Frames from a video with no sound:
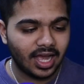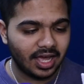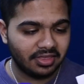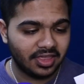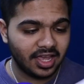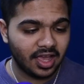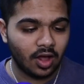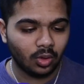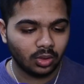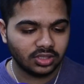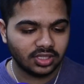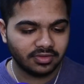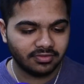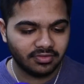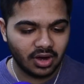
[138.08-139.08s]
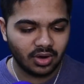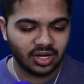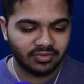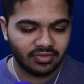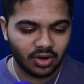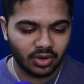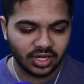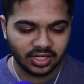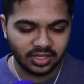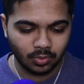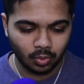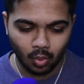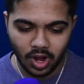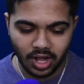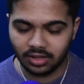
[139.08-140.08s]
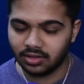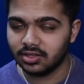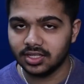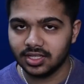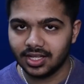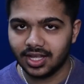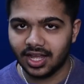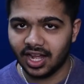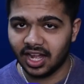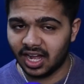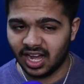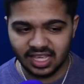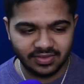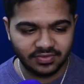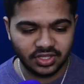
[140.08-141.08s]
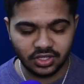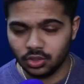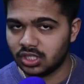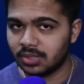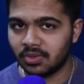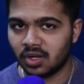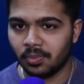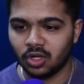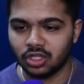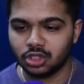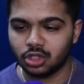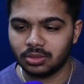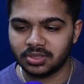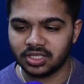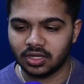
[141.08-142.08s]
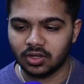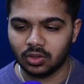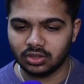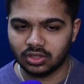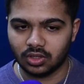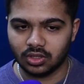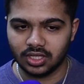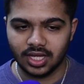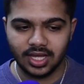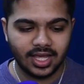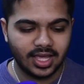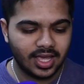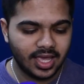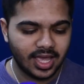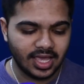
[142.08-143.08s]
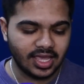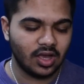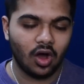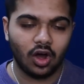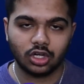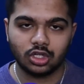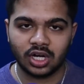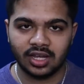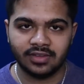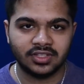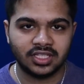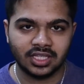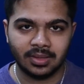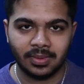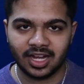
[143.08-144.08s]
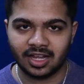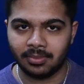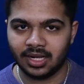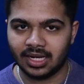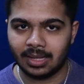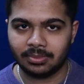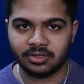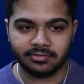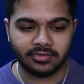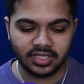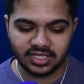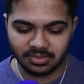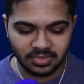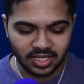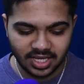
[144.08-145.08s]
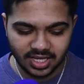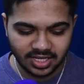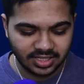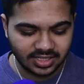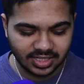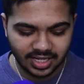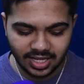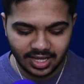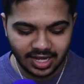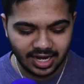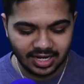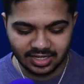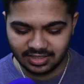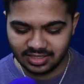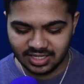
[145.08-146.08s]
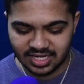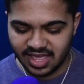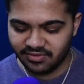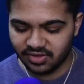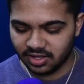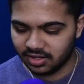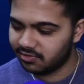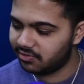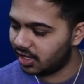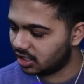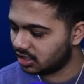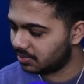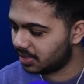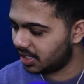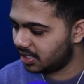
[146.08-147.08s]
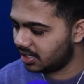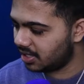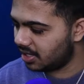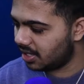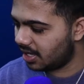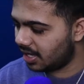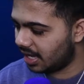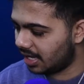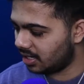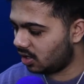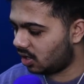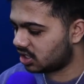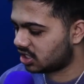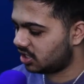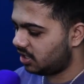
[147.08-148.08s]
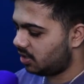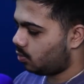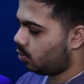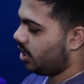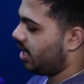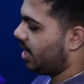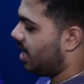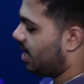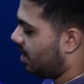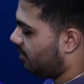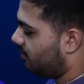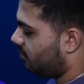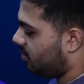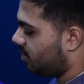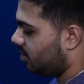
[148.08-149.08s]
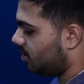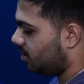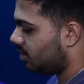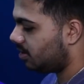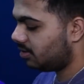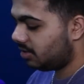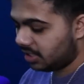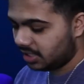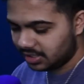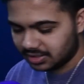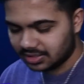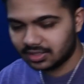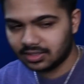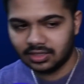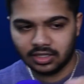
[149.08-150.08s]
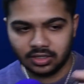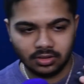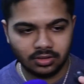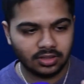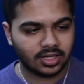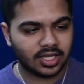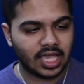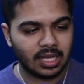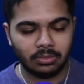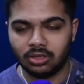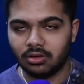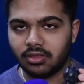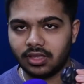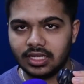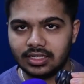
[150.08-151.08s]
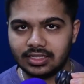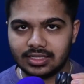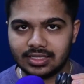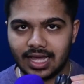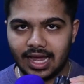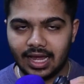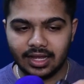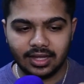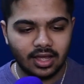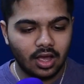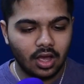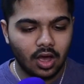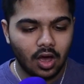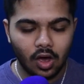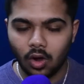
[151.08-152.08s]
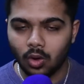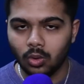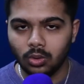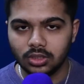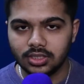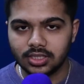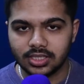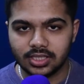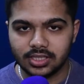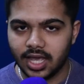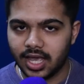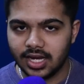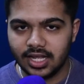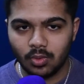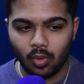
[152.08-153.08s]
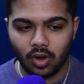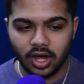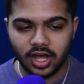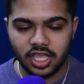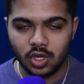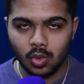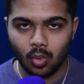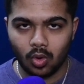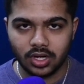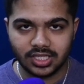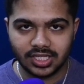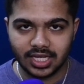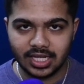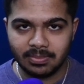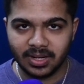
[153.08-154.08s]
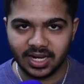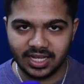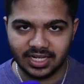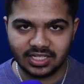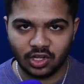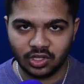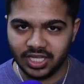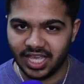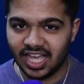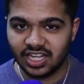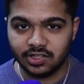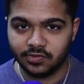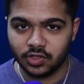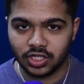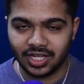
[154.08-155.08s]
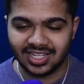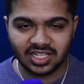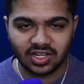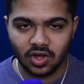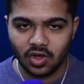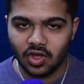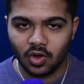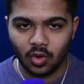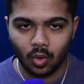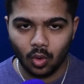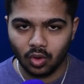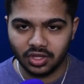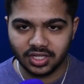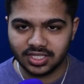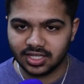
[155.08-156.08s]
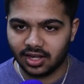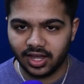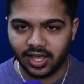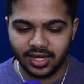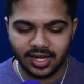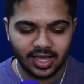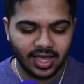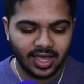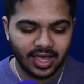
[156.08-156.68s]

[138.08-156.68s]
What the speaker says: They hold very, very well. I even use some command strips to hold on a hard drive to the back of my laptop for some years, and it's never failed me. And lastly, we have these little cable things that hold any wire you want in place on the edge of your desk or on the side.